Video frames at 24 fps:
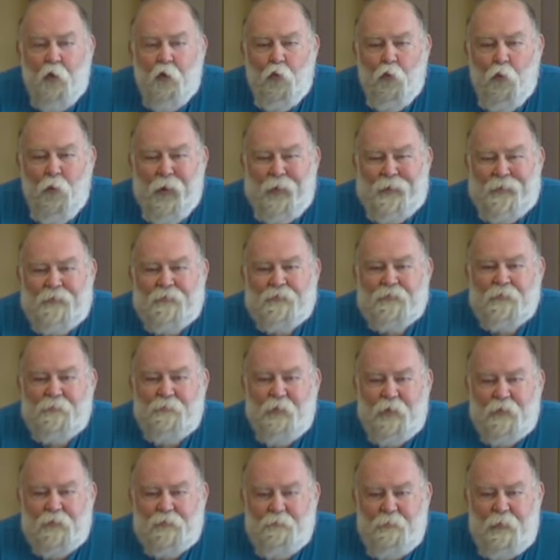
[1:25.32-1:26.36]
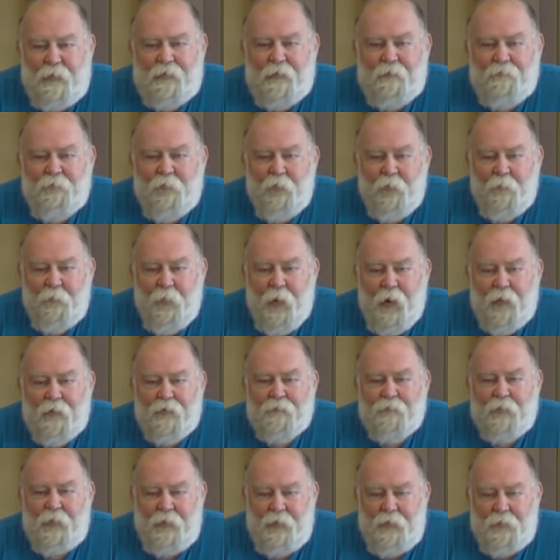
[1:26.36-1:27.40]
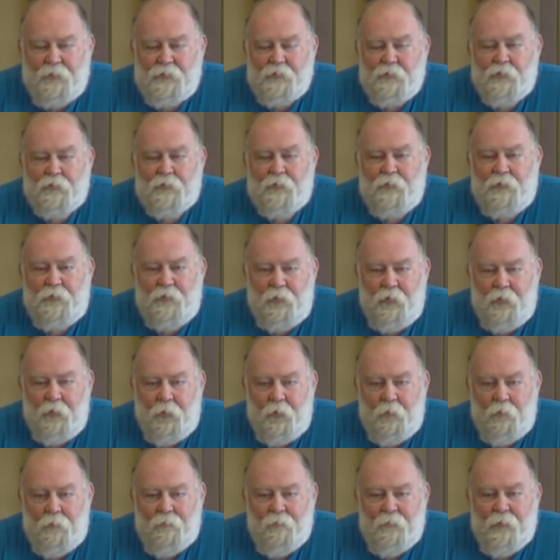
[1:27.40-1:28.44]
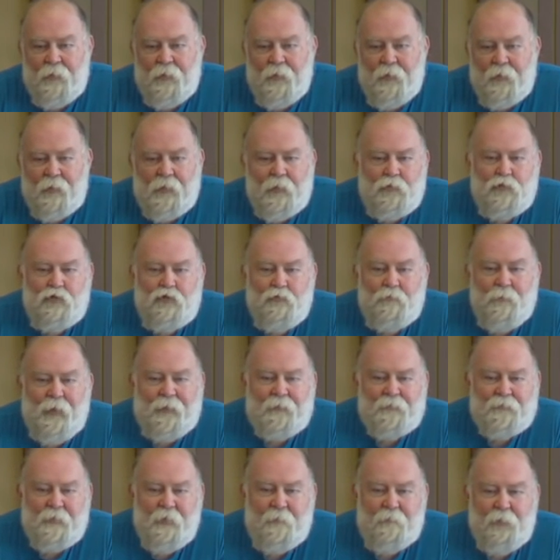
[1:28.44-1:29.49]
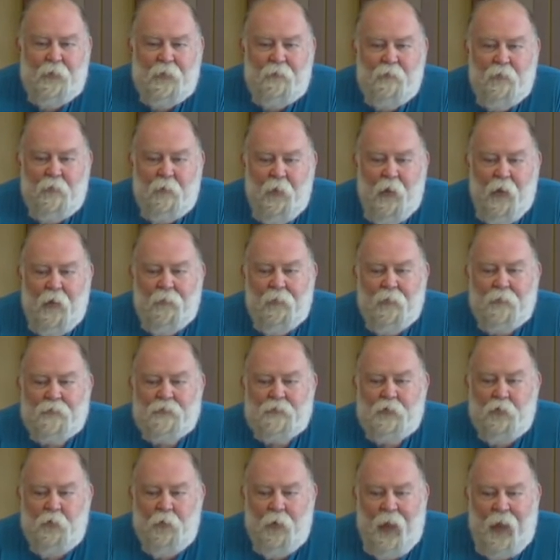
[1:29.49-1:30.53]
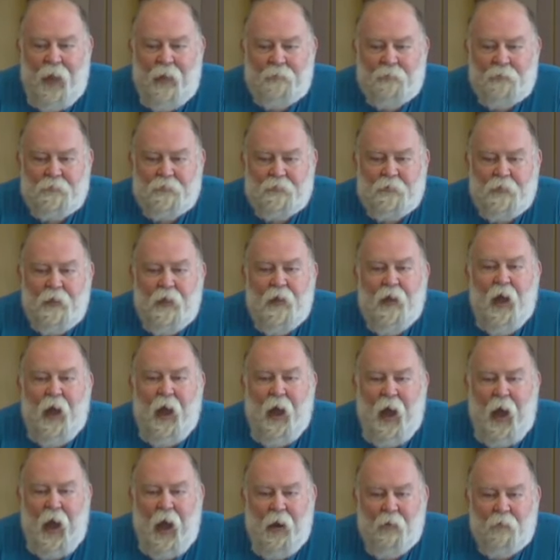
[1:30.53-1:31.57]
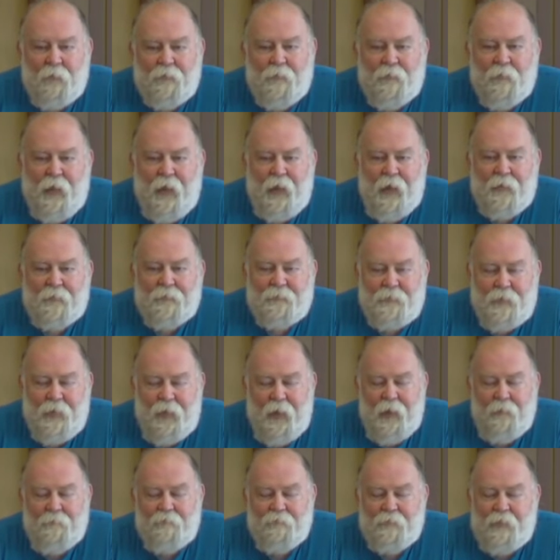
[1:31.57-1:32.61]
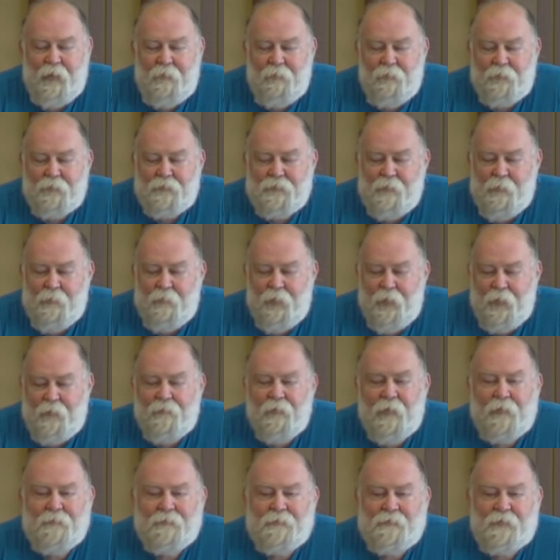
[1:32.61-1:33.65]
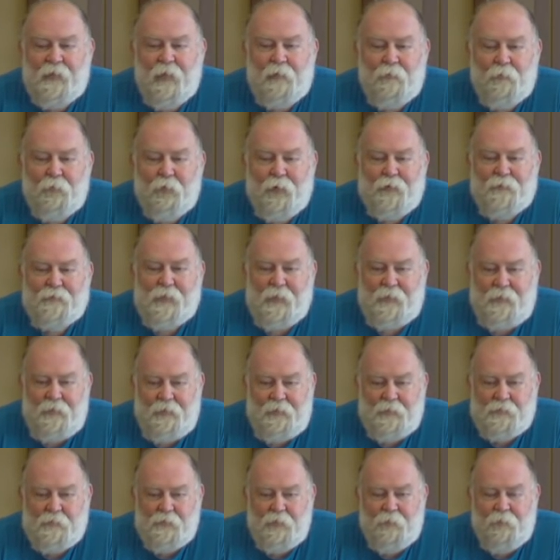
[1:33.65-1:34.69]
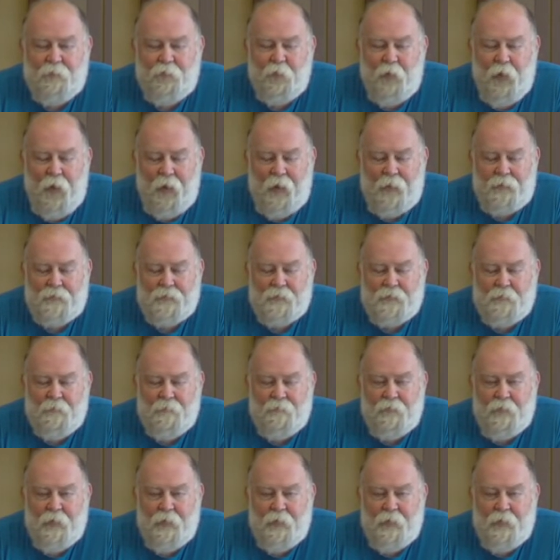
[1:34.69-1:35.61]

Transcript: What is the most meaningful part of Easter to you? Can you make something with all those crafts out of that and give us something that celebrates Easter for us?